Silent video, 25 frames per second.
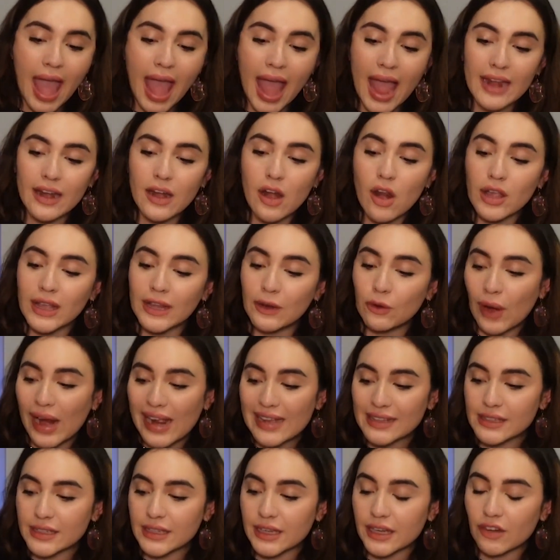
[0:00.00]
And
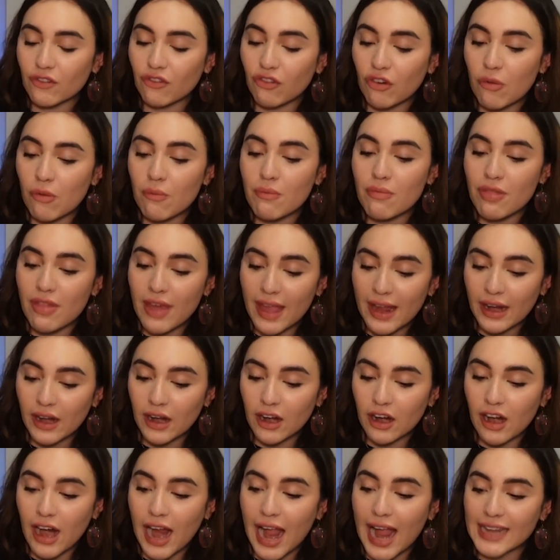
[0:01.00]
granted, from
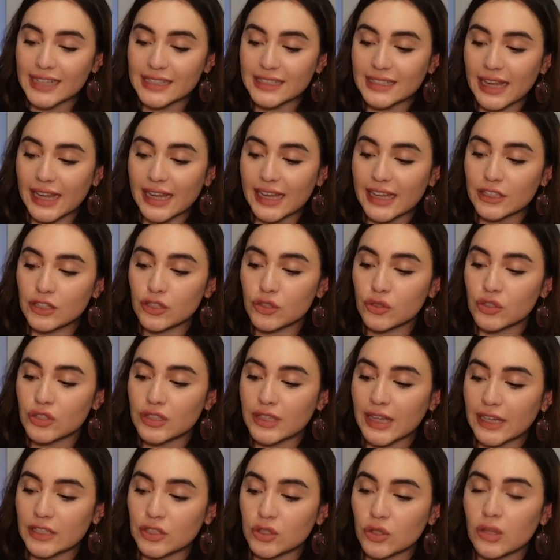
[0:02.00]
there, I take it to
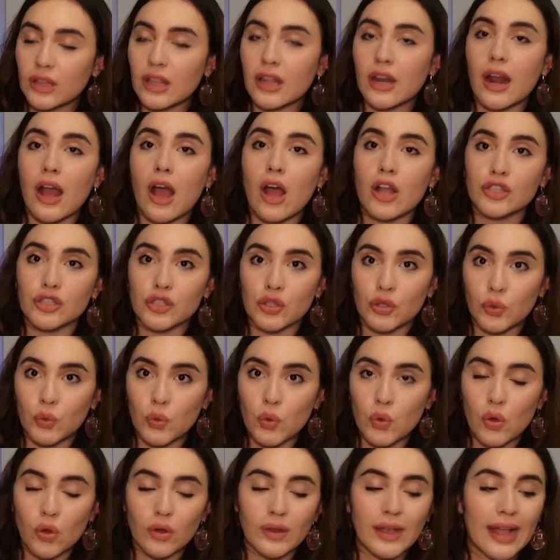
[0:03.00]
schedule it onto
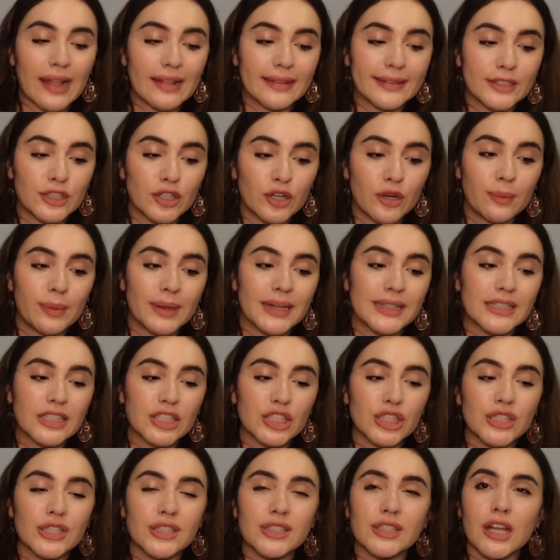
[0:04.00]
Google Calendar, but it's
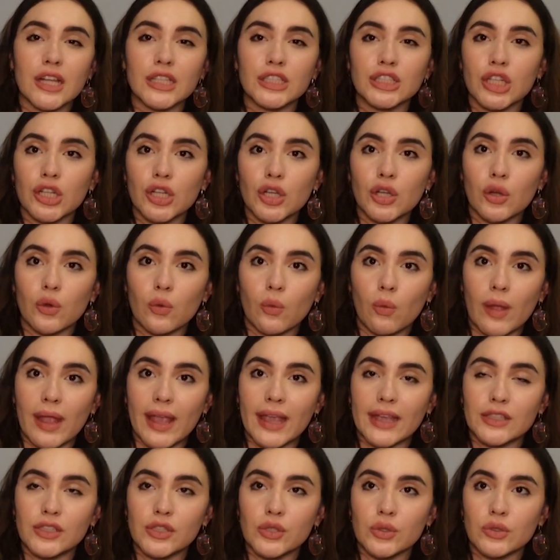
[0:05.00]
just such a good
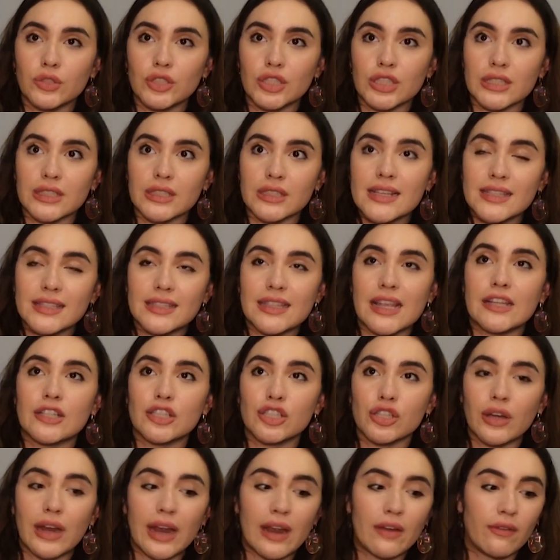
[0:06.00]
way to just
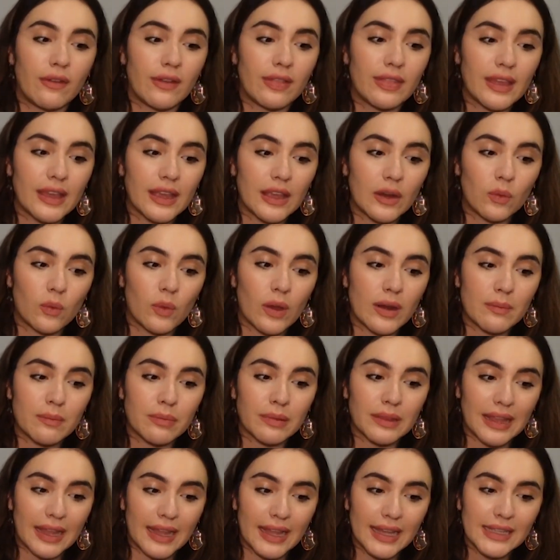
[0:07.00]
center everything in one
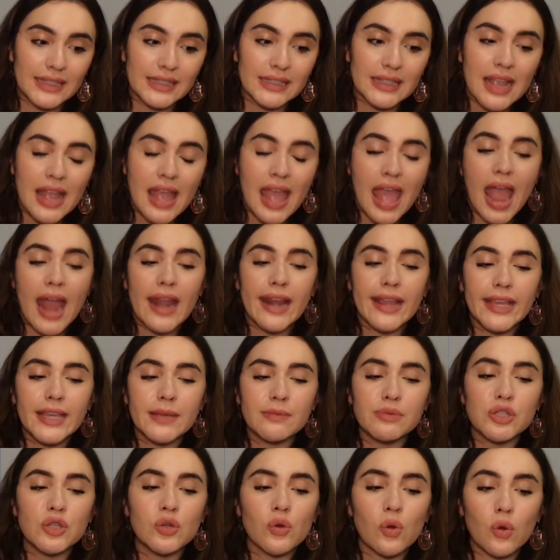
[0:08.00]
place. And it
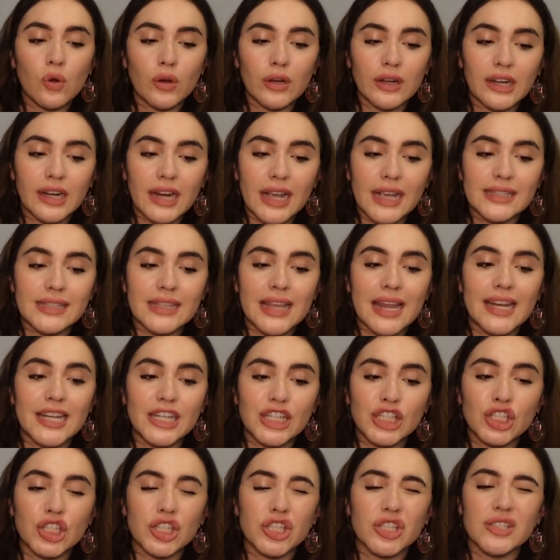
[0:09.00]
keeps you organized and
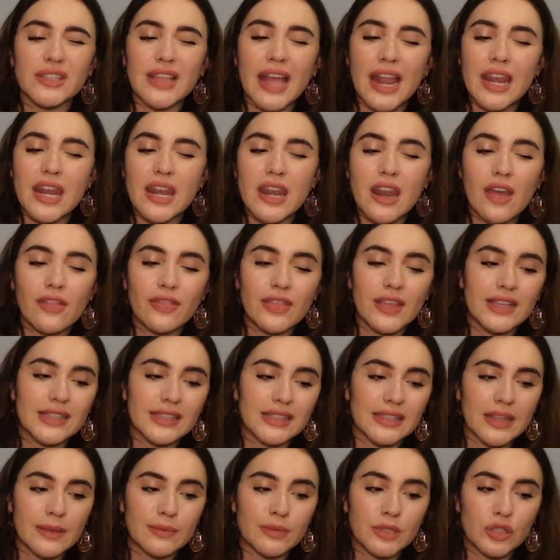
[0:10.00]
ensures that nothing
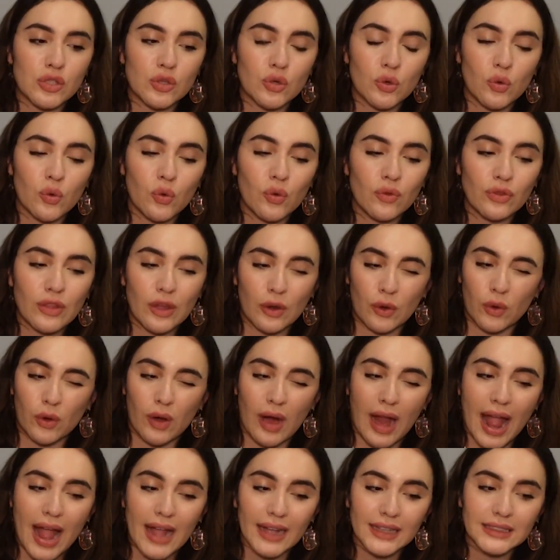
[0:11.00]
slips through the
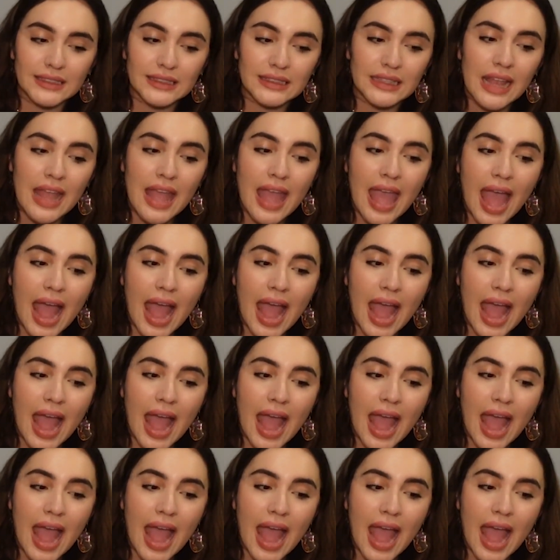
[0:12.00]
cracks.